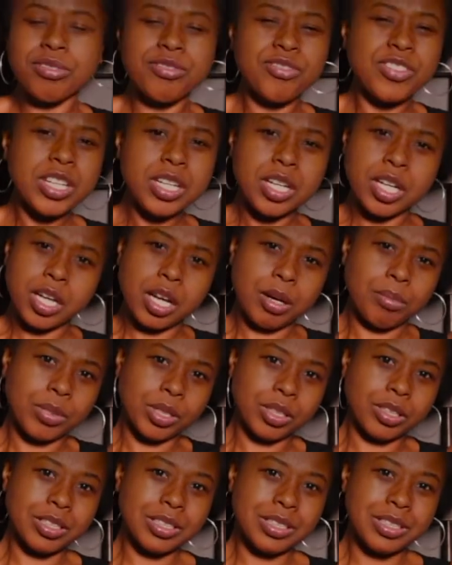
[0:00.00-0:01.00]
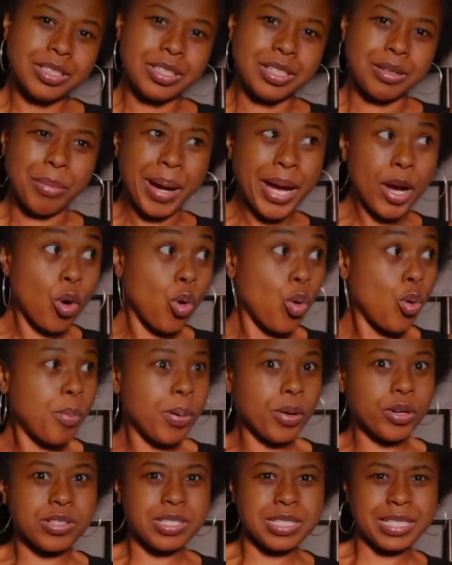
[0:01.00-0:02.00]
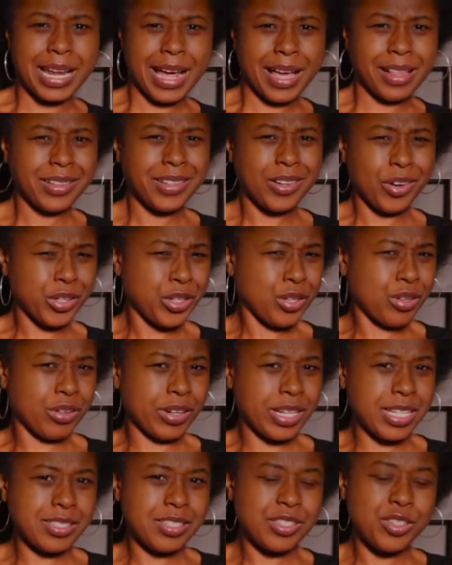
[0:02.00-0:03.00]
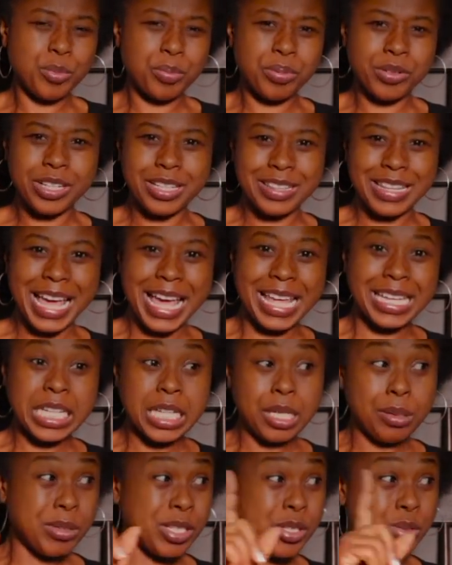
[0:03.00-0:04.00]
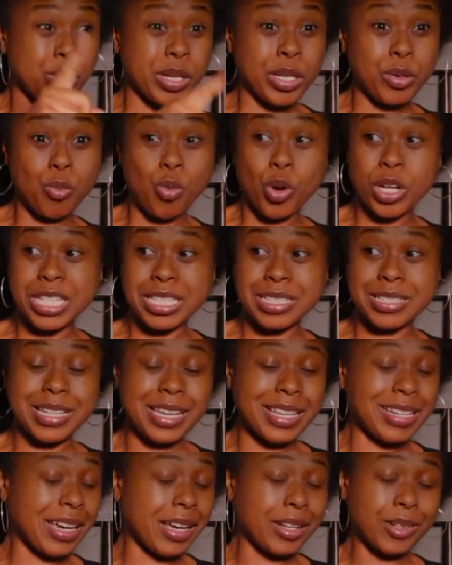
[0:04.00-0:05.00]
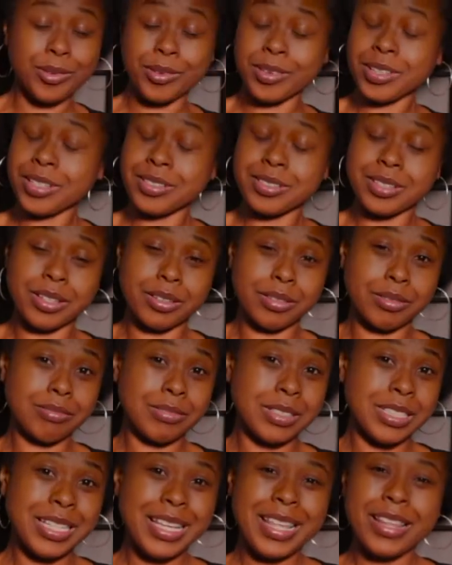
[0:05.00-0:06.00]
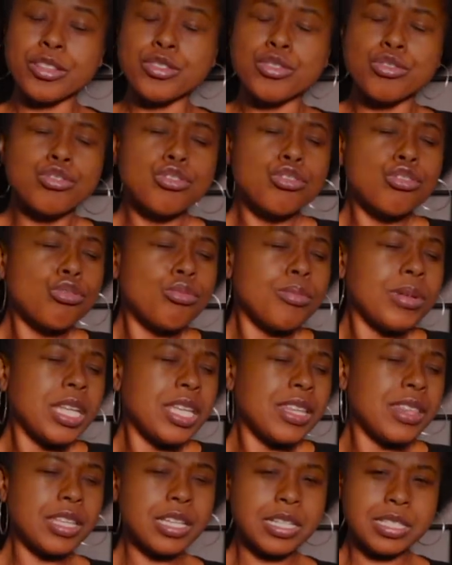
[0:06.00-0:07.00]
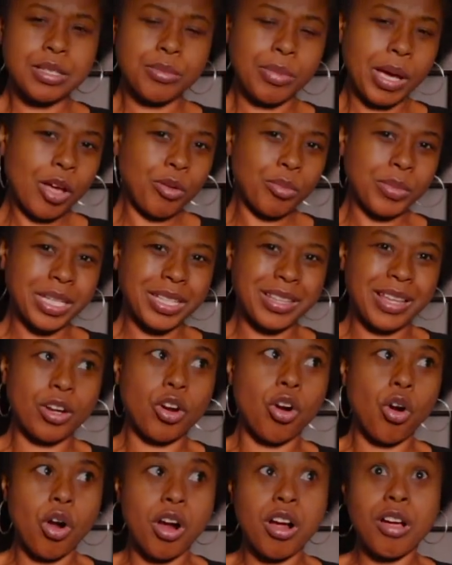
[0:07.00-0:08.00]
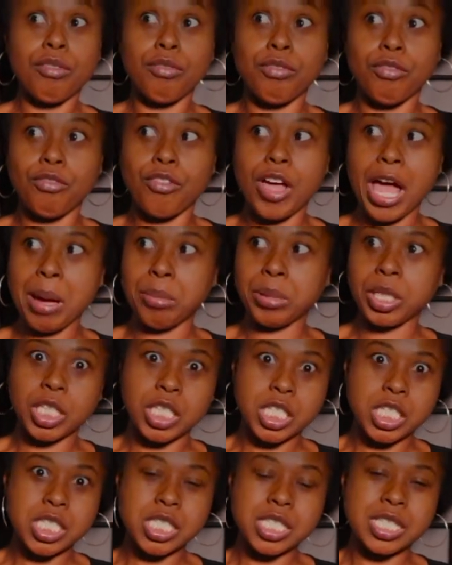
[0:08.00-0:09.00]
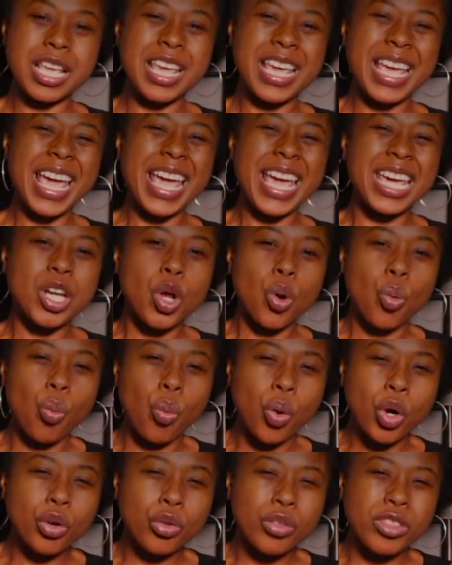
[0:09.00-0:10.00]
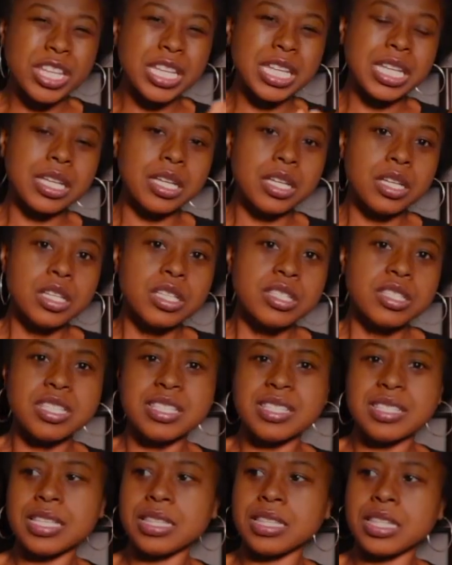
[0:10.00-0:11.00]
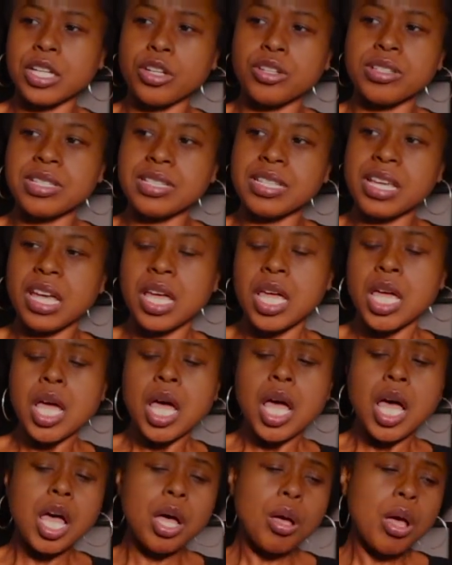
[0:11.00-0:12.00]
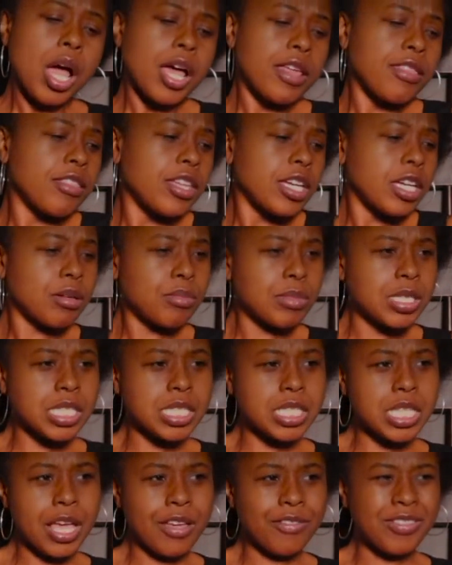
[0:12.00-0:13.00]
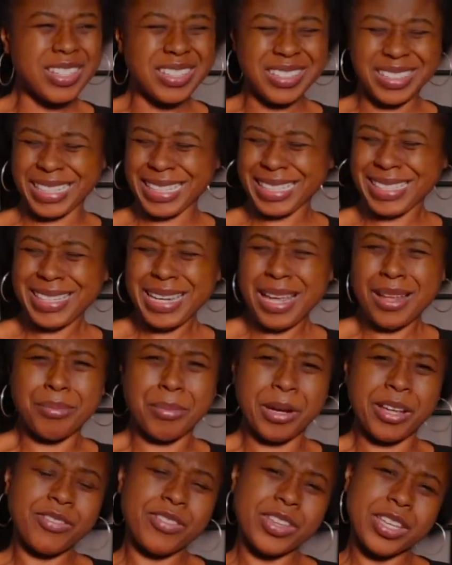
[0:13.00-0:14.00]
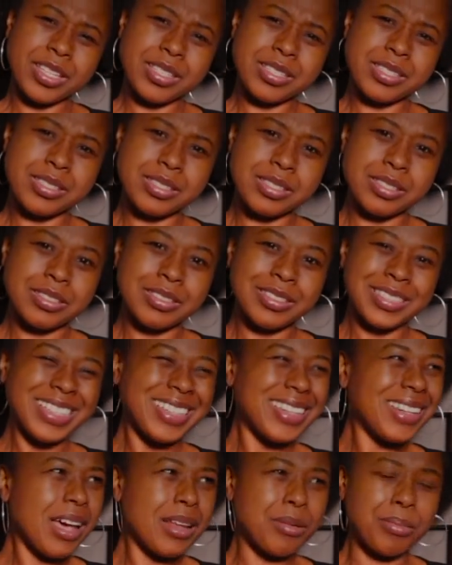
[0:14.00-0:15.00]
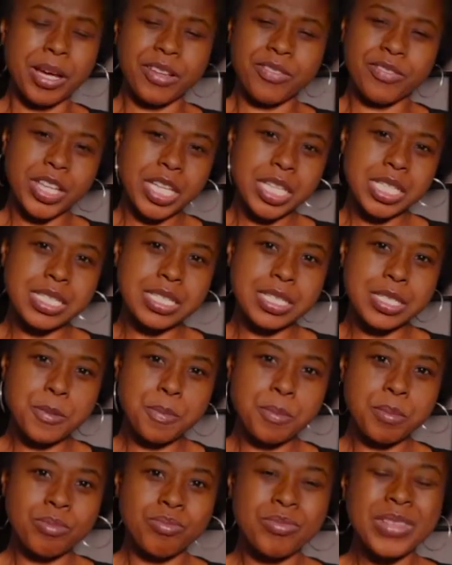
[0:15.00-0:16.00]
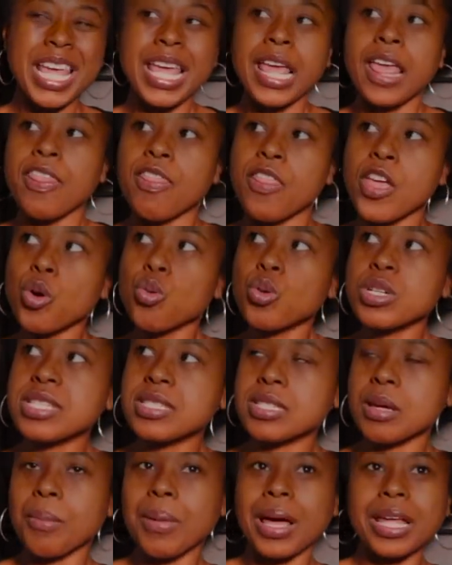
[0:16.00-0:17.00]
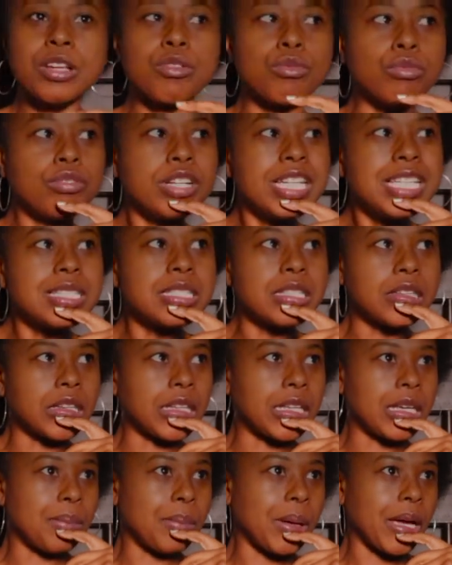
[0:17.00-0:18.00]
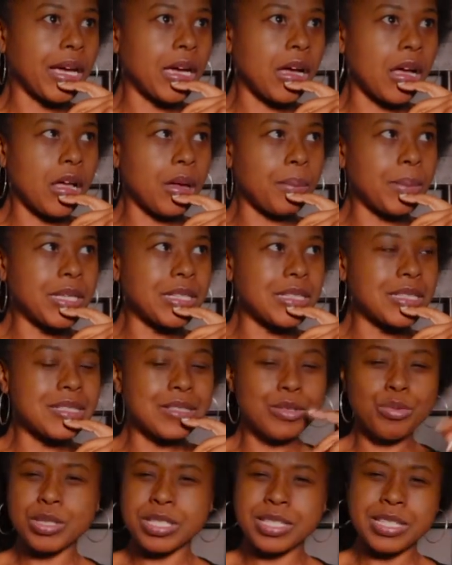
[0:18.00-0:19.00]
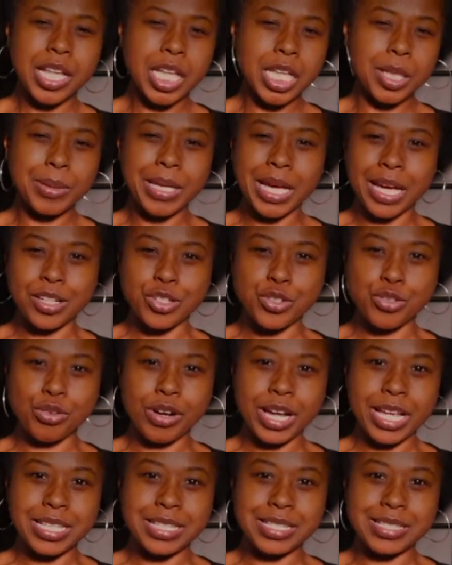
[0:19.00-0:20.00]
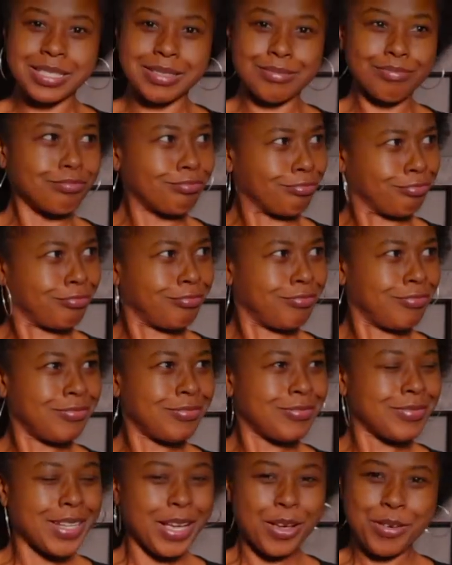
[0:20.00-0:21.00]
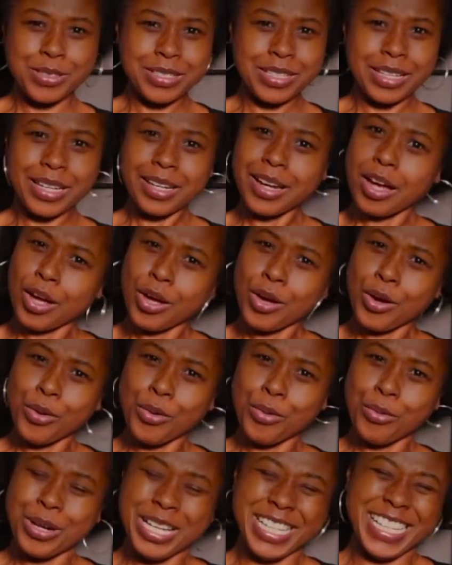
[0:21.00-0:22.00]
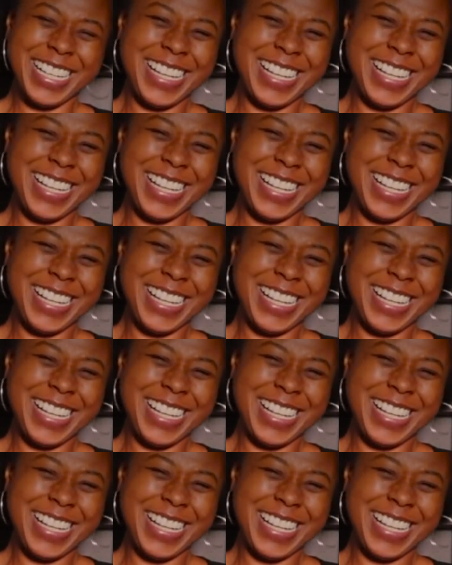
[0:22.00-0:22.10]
fit in a number. My whole personality, are you crazy? You're putting that between 1 and 10? I don't think so. There's too many things about me that are fabulous and worthy to sit there and say, I think I'm a 7. Like, get out of my face. Get out of my face. There was somebody recently in my comments who was telling me how to dress. I was like, oh,